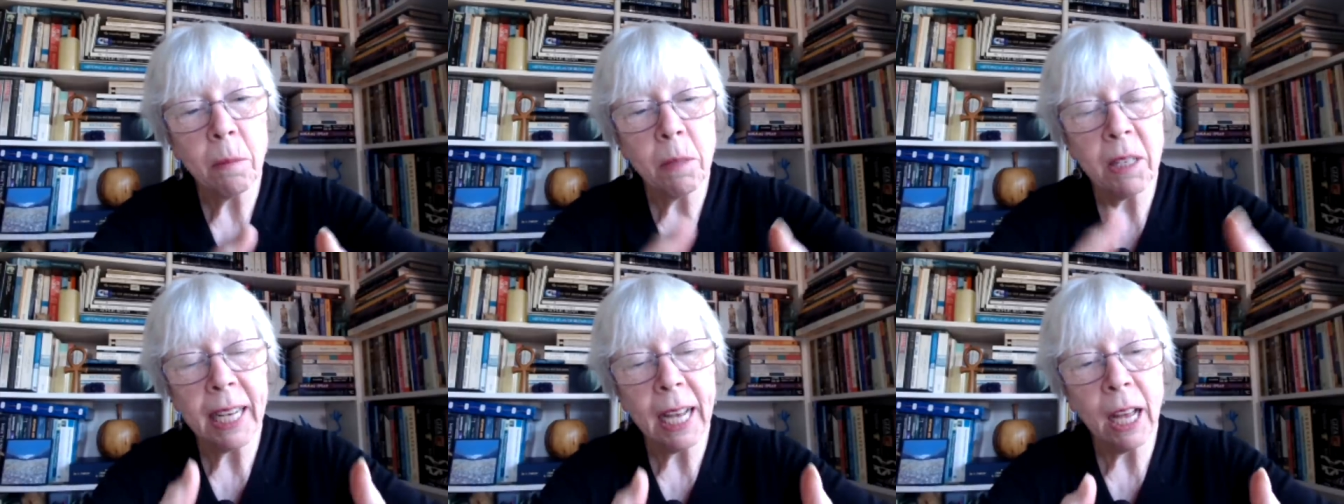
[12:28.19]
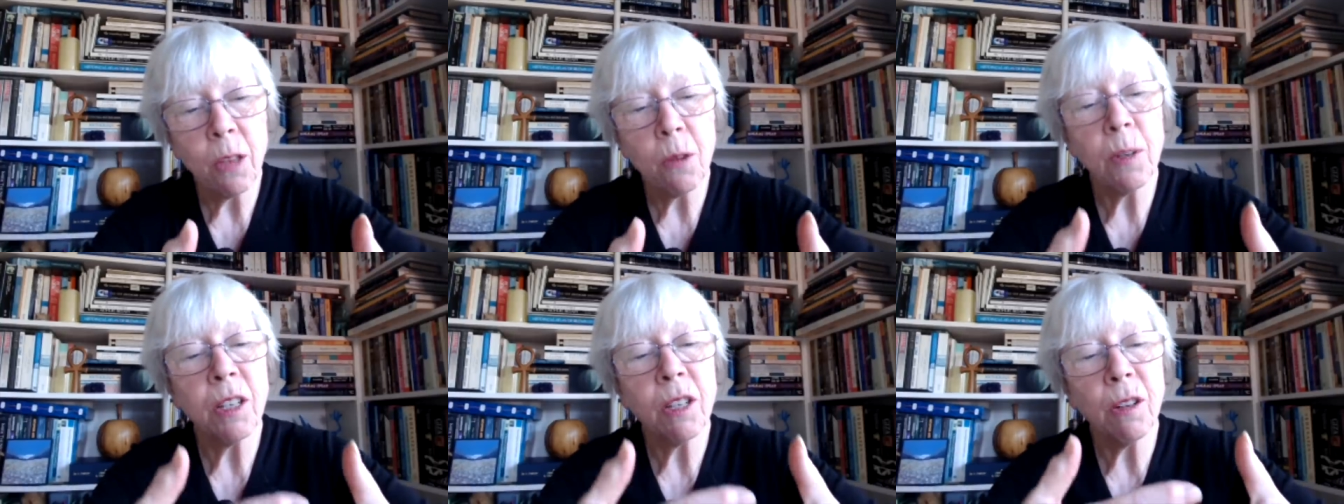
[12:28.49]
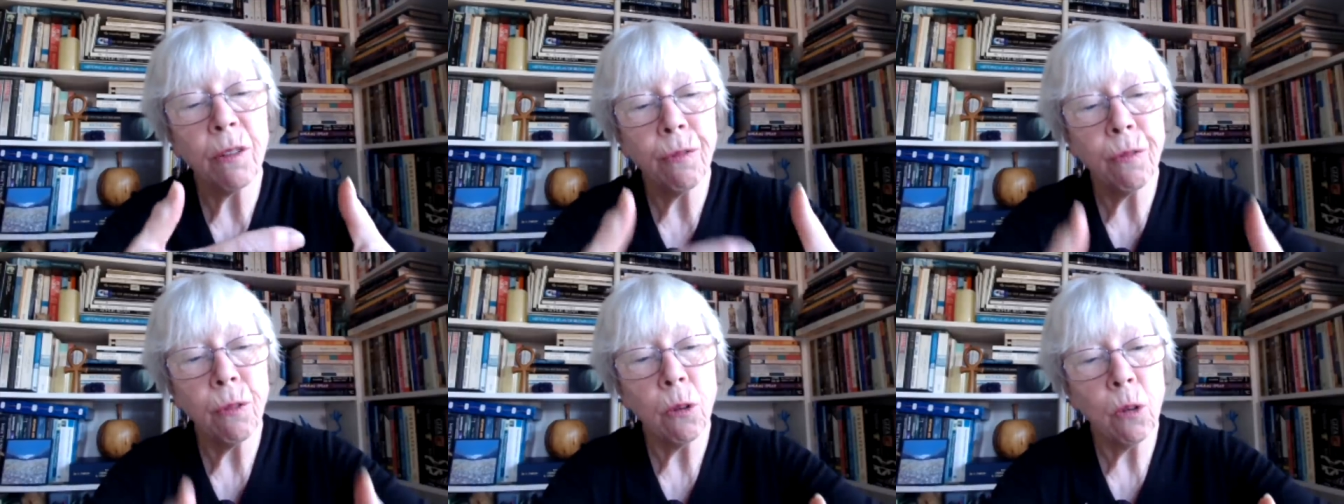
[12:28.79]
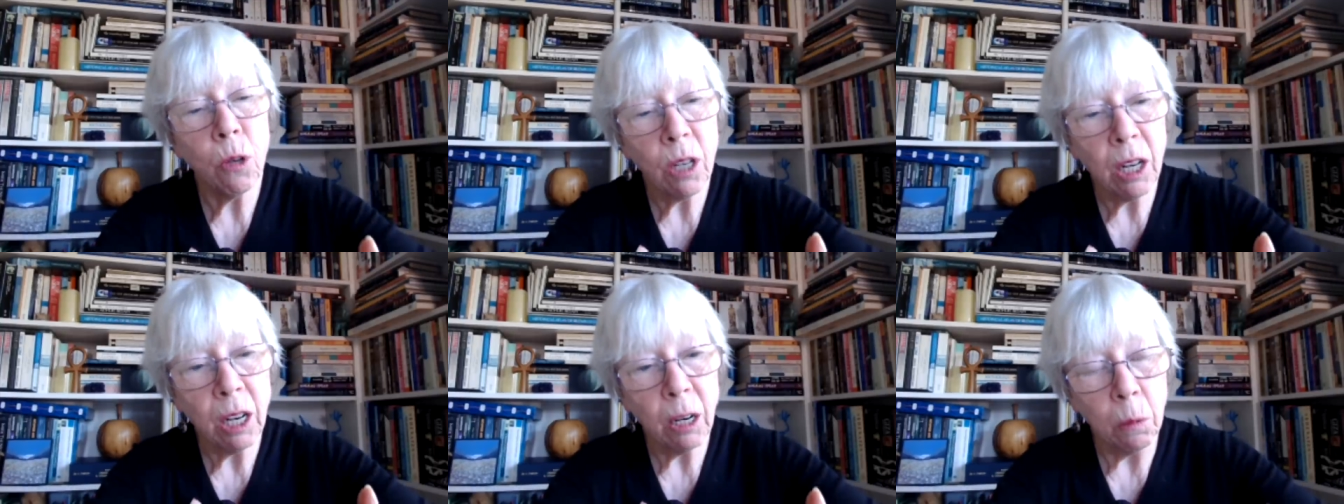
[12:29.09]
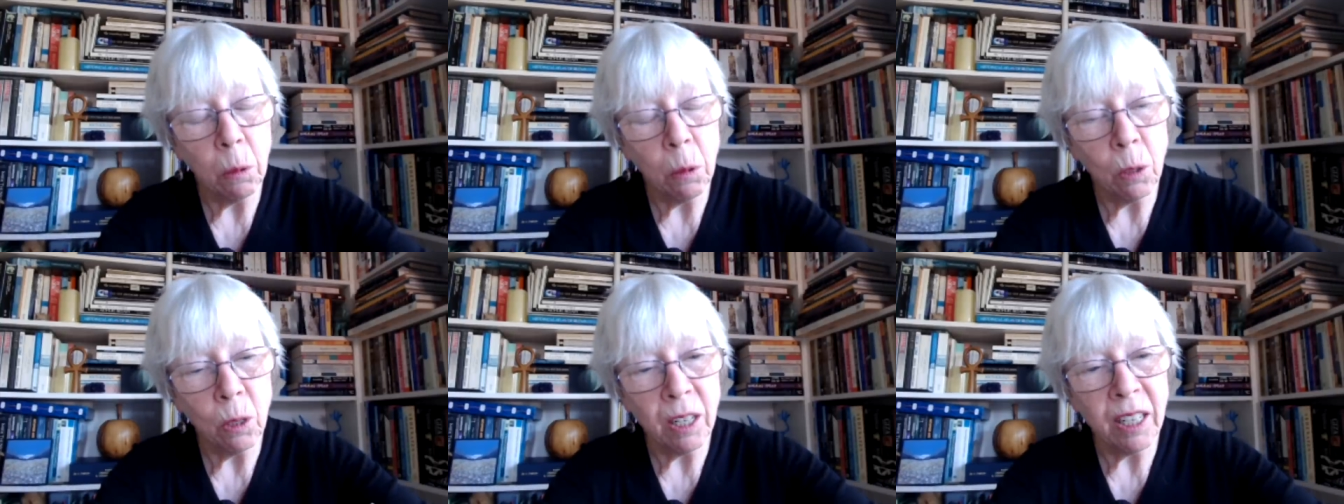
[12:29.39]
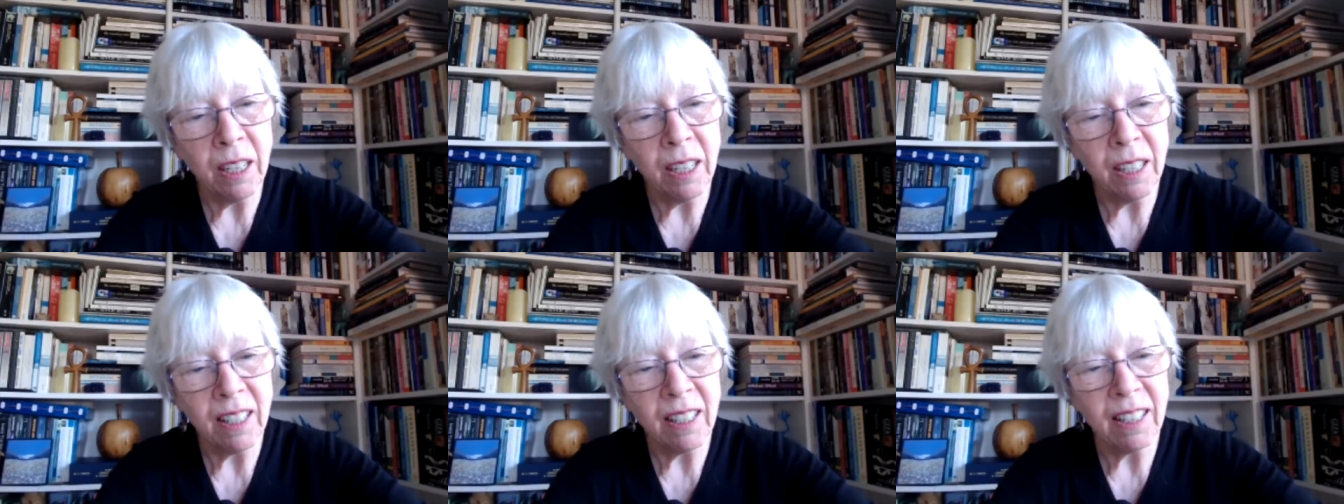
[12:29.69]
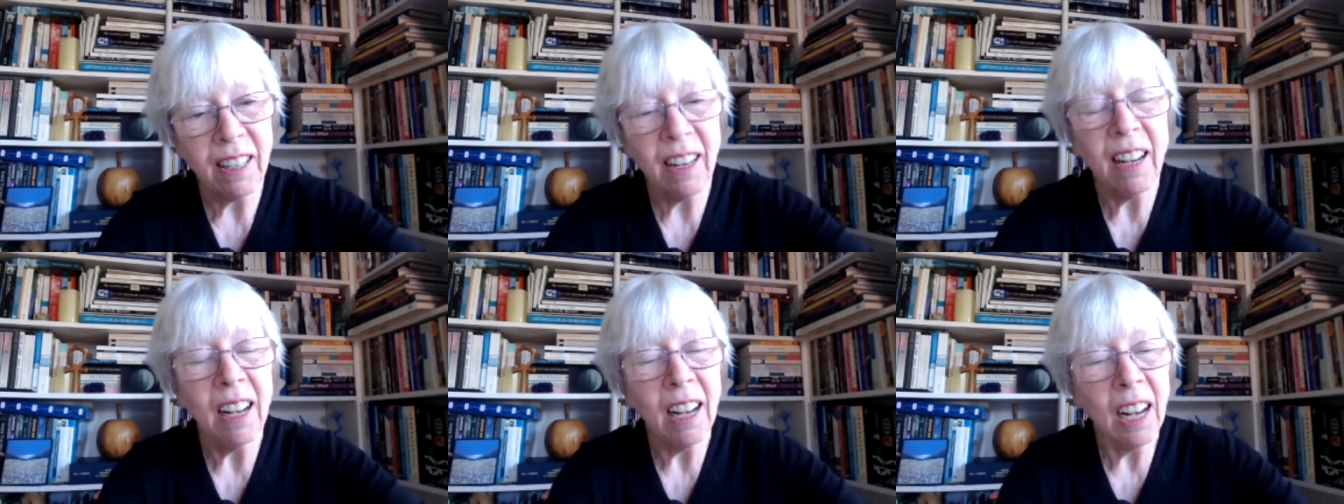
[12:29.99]
together into four coordinates
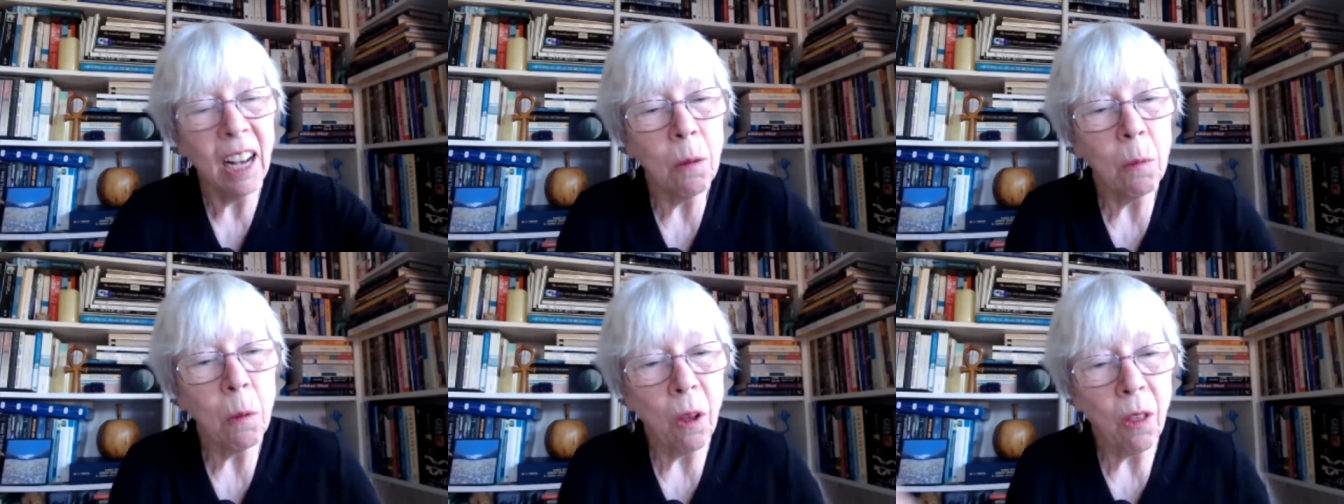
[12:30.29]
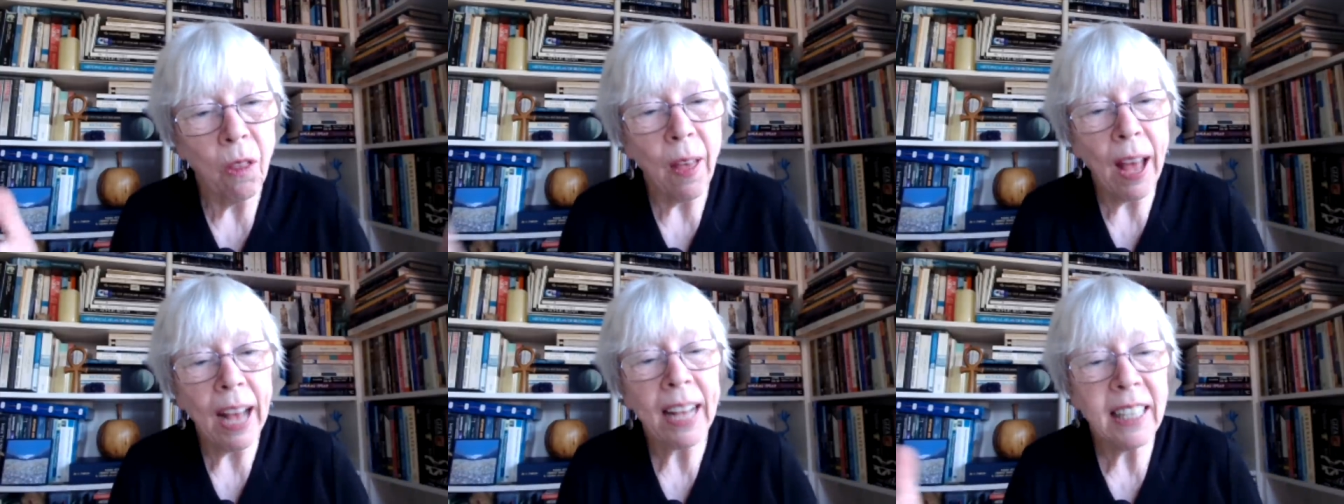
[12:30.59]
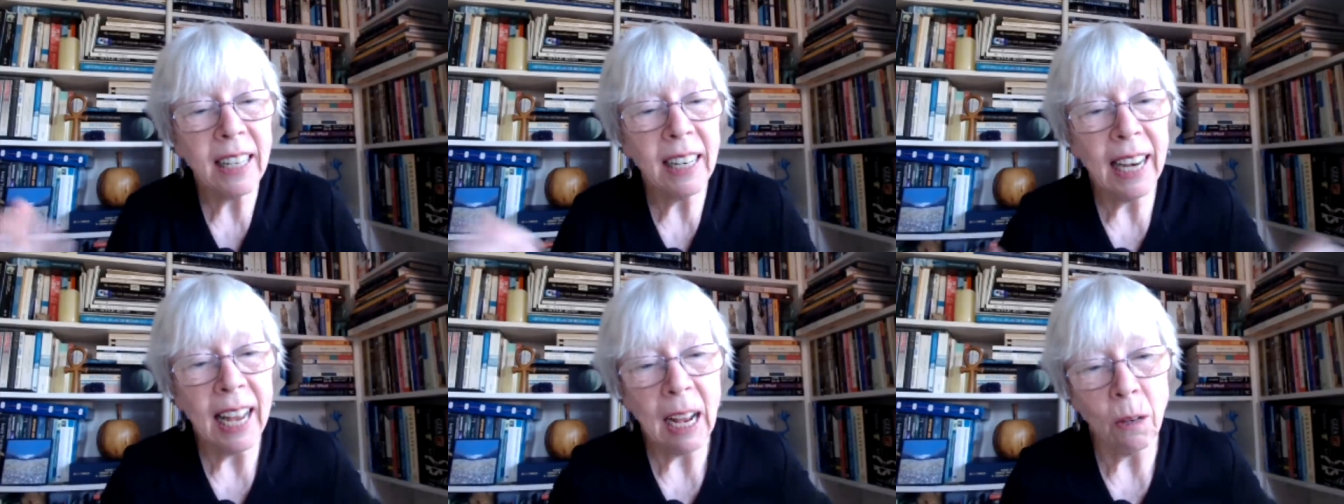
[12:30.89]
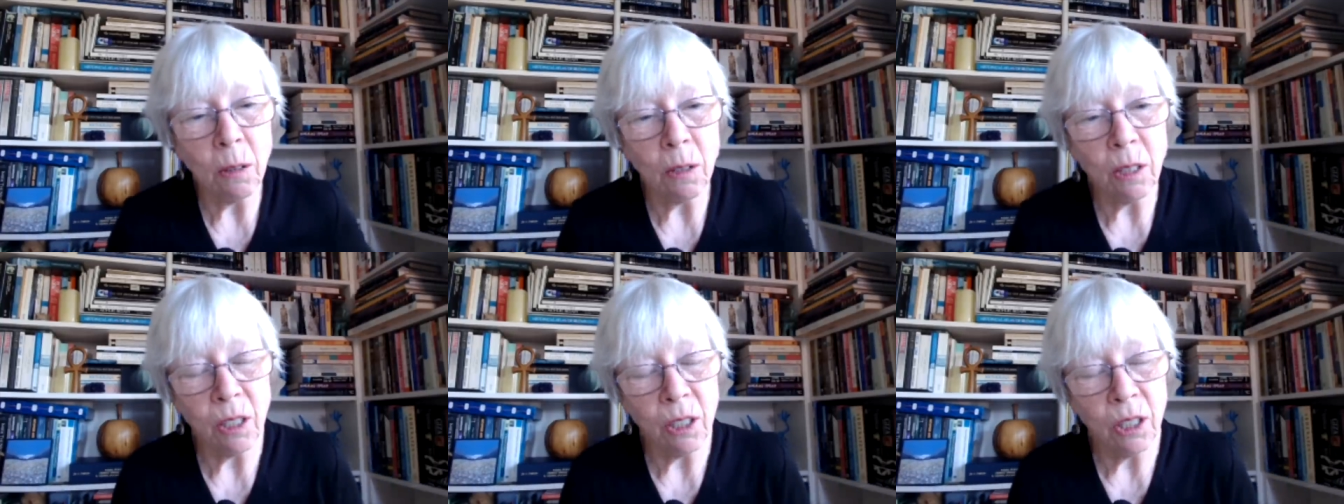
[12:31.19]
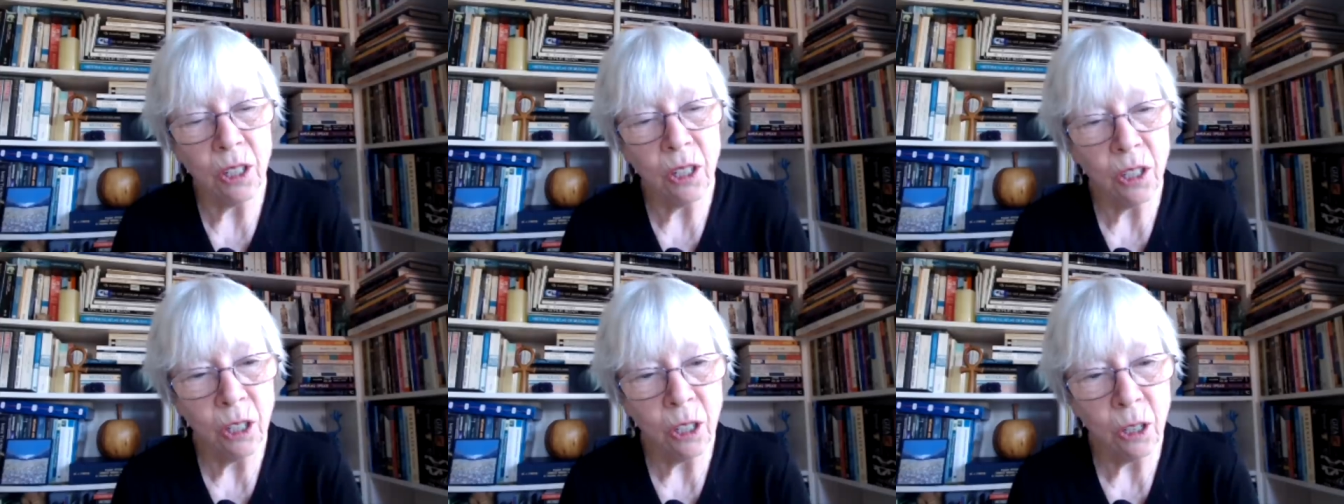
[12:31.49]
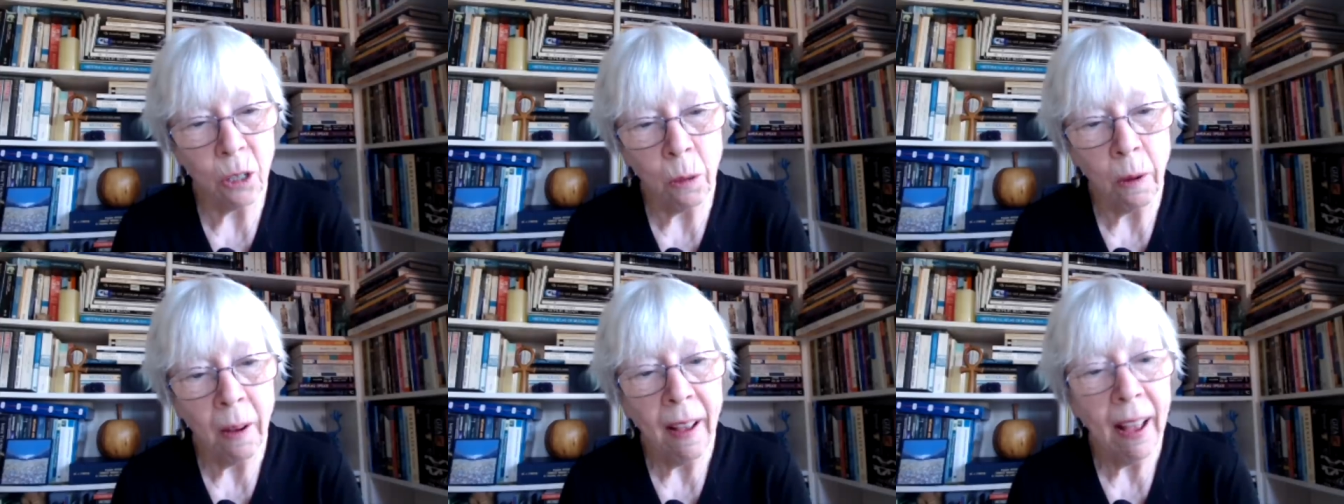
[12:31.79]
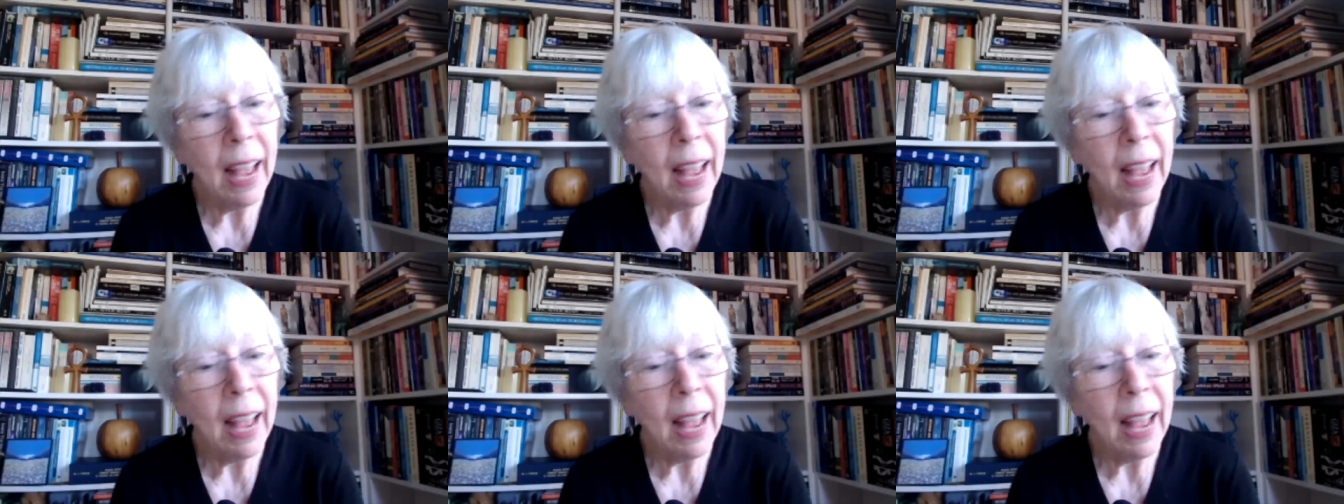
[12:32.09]
and what that allows us to do